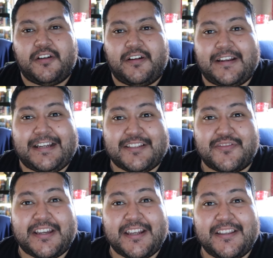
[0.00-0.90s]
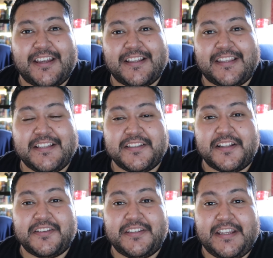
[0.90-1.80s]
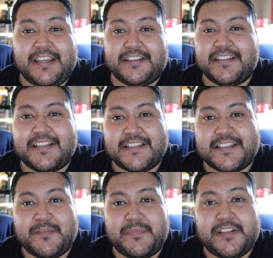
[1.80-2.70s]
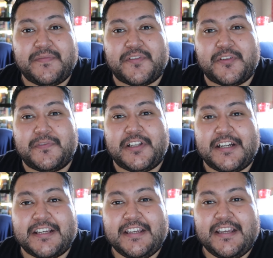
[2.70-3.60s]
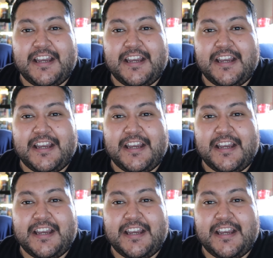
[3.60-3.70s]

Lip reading: Alright guys, so I got a lot of things done today. I think that's going to be it for the vlog.